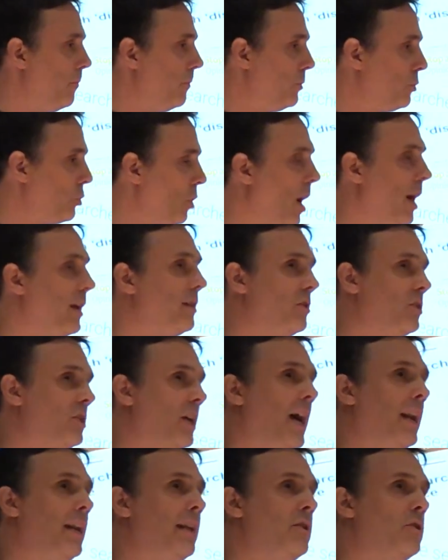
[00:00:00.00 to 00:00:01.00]
try to
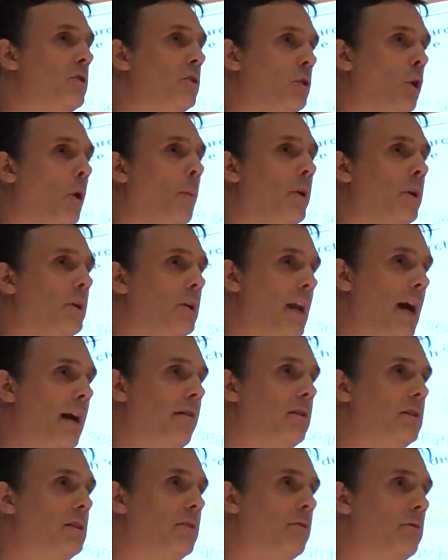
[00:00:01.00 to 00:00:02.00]
challenge the dominant
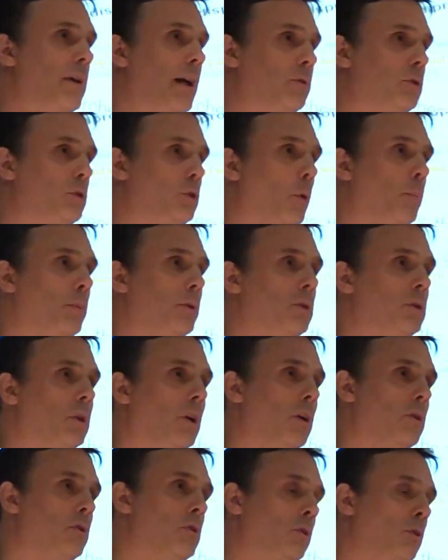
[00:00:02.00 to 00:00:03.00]
narrative around stop and
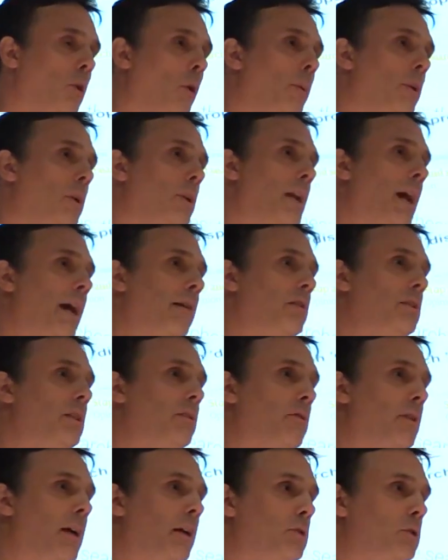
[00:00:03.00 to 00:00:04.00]
search. The dominant
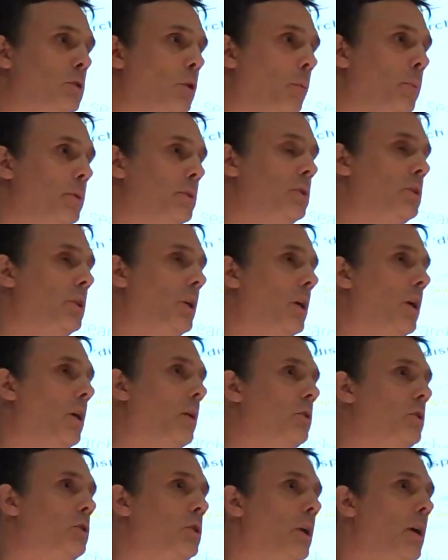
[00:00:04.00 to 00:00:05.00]
narrative around stop and
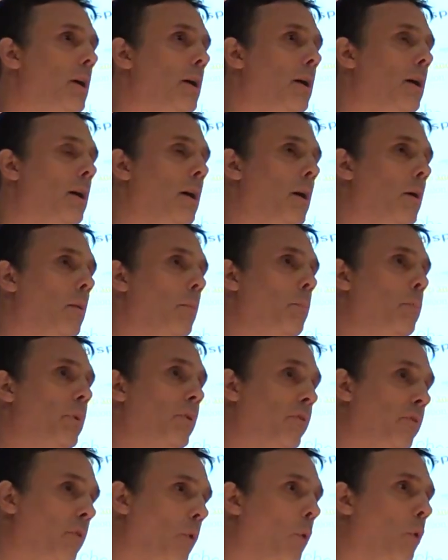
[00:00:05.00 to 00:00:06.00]
search
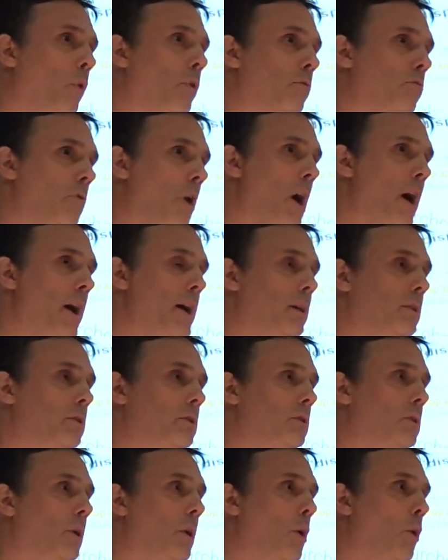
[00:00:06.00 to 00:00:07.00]
before the
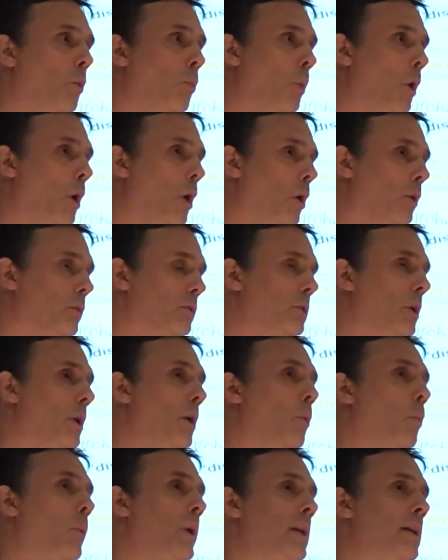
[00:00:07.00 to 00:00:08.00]
riots was
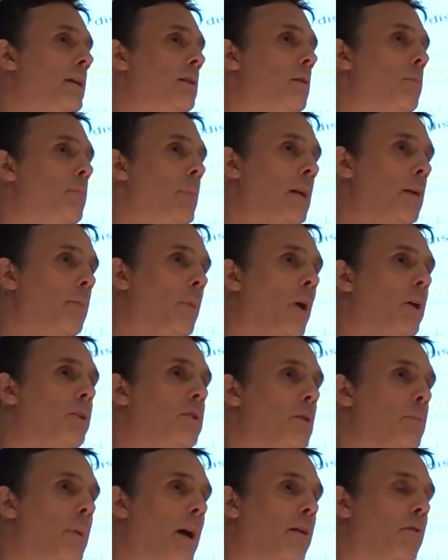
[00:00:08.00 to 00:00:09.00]
we need to minimise
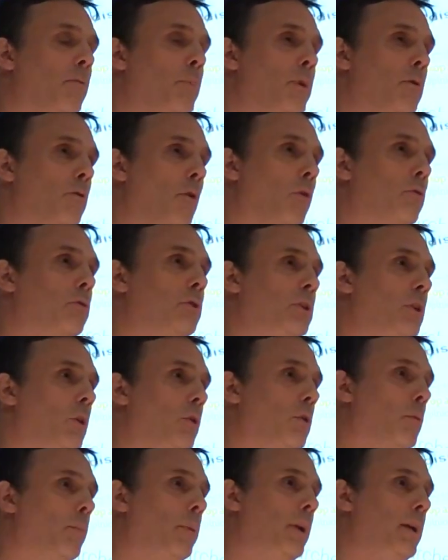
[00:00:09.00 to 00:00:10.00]
the amount of bureaucracy
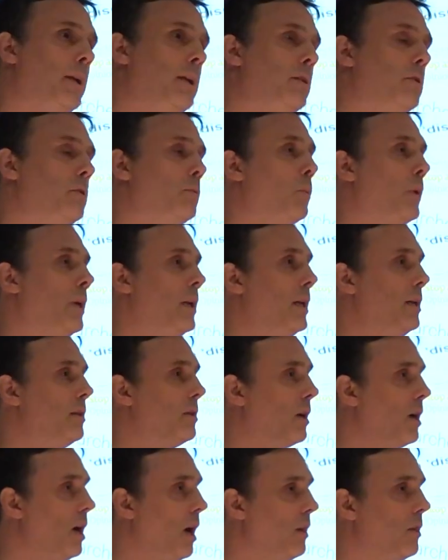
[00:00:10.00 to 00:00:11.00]
on the police, we need
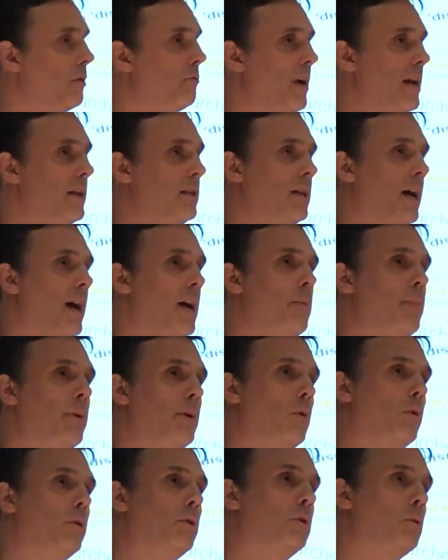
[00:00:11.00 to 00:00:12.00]
to cut the red tape in
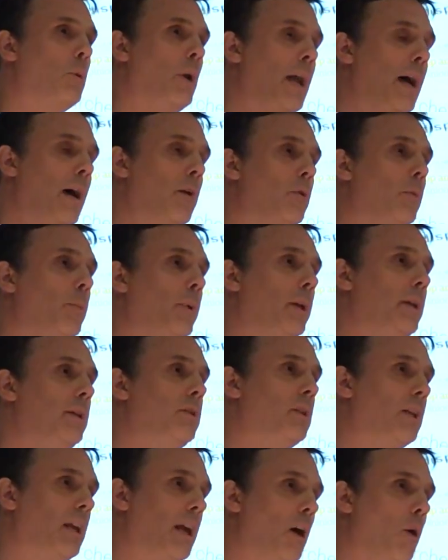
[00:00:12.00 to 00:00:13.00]
order to allow the
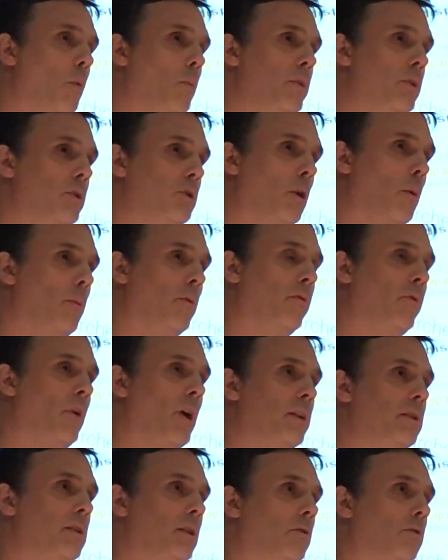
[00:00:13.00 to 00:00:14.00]
police to get on with the job of
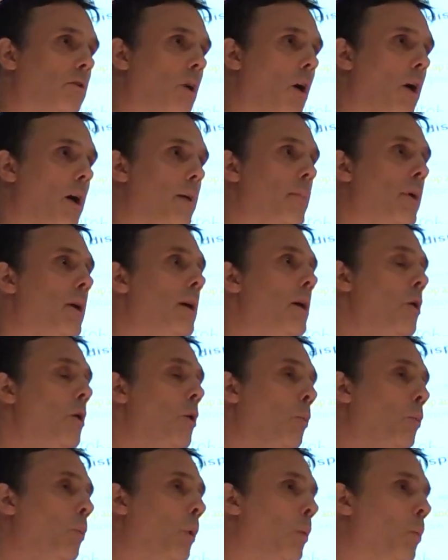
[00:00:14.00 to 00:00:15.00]
fighting crime.
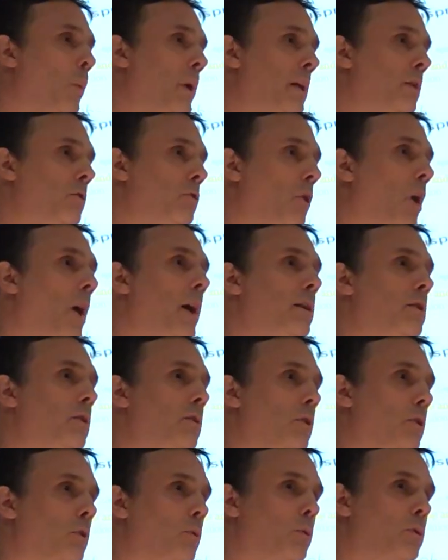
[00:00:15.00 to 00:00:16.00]
What we tried to
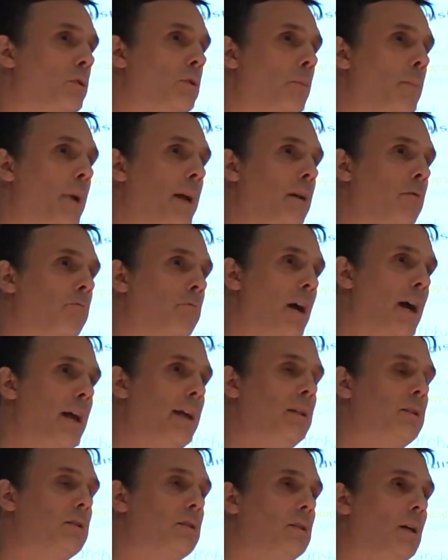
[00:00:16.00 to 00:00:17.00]
do was to make
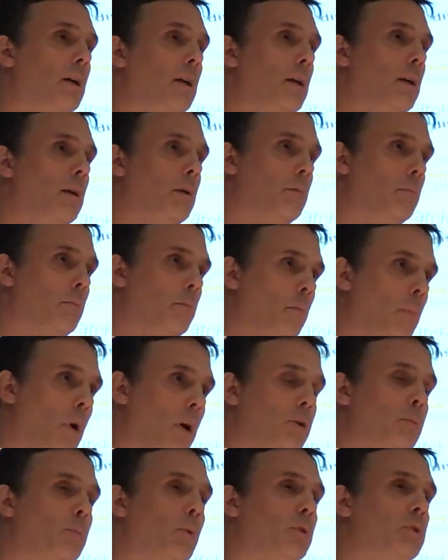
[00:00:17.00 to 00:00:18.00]
race
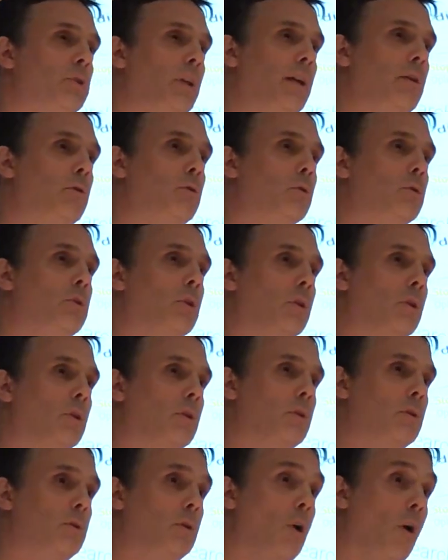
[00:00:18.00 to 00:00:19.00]
much more central to
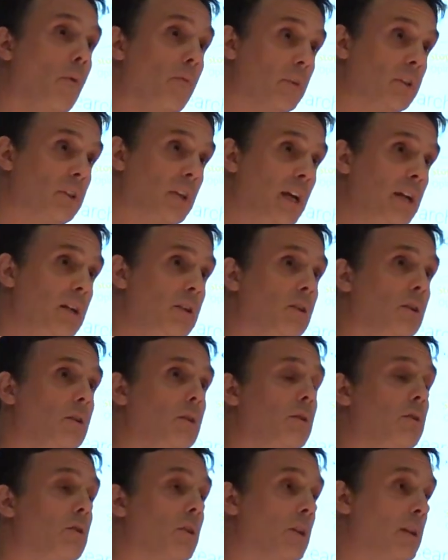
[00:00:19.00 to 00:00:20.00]
the
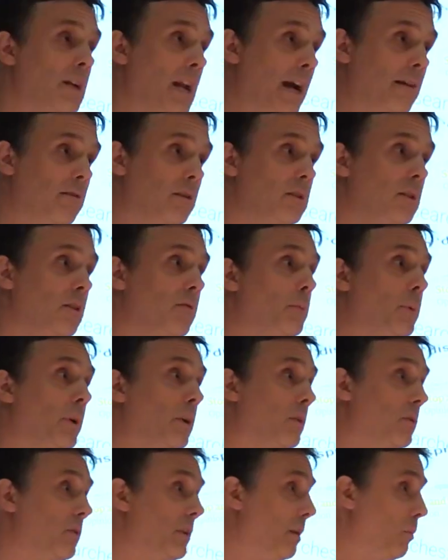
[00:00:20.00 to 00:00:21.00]
conversation, to the narrative,
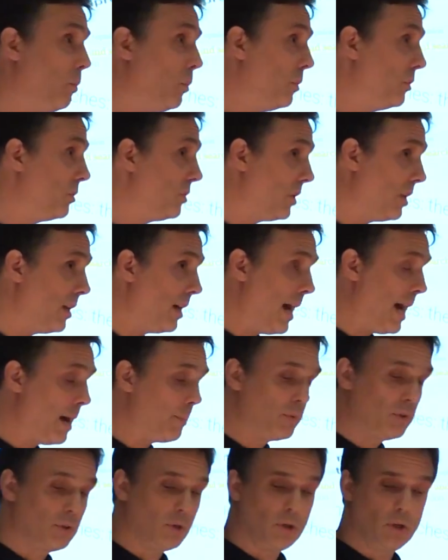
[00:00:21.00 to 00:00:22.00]
because it was
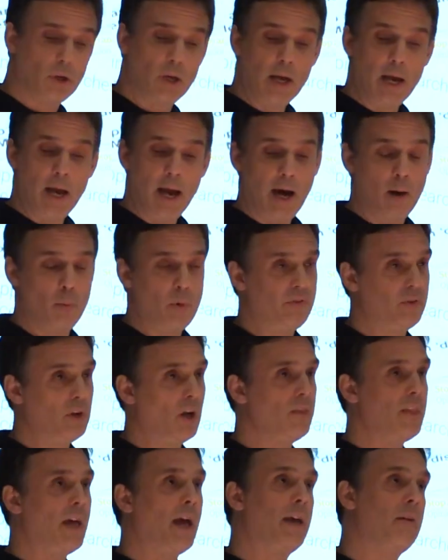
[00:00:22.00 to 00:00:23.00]
absent, and we've
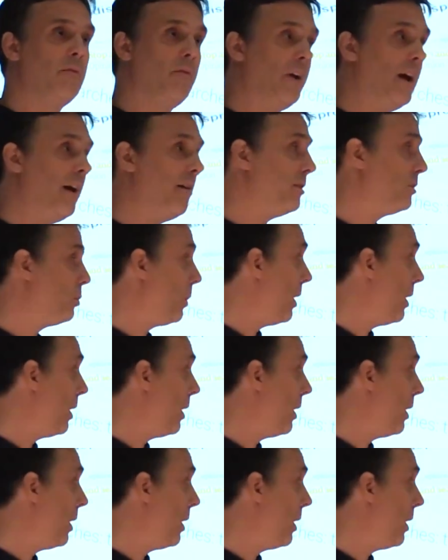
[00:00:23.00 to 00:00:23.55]
done that in various